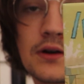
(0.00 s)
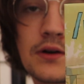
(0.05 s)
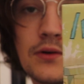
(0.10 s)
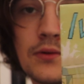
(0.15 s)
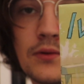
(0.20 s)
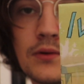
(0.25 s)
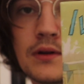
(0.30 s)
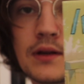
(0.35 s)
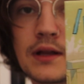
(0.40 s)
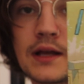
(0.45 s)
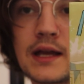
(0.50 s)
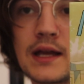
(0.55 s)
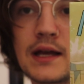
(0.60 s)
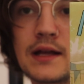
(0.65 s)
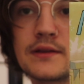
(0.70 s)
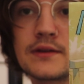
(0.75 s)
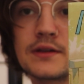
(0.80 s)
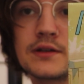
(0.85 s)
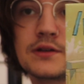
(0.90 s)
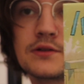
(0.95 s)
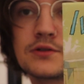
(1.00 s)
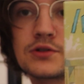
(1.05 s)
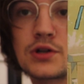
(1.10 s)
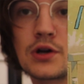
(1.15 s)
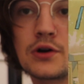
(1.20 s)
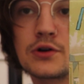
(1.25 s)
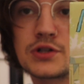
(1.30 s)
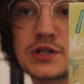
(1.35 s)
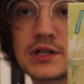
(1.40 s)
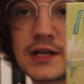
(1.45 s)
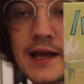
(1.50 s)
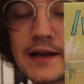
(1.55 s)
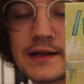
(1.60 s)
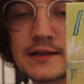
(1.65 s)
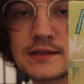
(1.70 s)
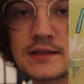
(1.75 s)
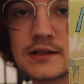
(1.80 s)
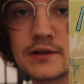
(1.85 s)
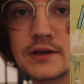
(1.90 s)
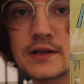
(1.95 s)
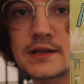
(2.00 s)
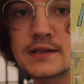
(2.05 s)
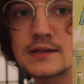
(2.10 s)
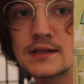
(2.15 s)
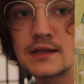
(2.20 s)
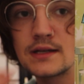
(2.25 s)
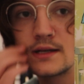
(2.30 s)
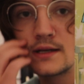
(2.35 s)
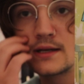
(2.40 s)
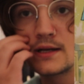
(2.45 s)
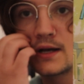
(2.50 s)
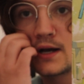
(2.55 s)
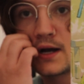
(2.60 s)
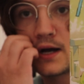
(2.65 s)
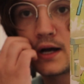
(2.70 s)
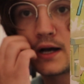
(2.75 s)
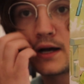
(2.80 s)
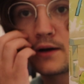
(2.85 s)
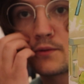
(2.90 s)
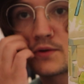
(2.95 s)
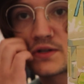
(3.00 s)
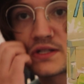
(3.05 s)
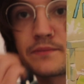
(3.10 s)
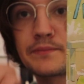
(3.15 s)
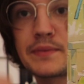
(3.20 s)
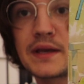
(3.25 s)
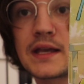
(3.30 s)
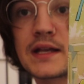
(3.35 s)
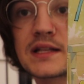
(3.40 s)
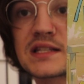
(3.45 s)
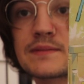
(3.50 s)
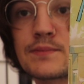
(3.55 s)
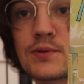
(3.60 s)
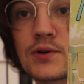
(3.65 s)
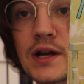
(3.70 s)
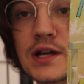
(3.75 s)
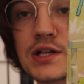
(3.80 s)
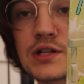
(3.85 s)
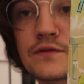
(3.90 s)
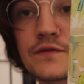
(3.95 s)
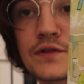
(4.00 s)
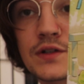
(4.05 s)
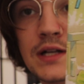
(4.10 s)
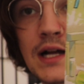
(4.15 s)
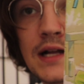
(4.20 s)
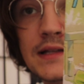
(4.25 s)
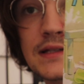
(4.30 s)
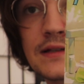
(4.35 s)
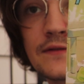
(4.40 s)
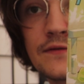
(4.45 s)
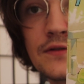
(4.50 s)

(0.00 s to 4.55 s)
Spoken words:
Ghoul and the new Chojin X series, was a big inspiration for Tatsuki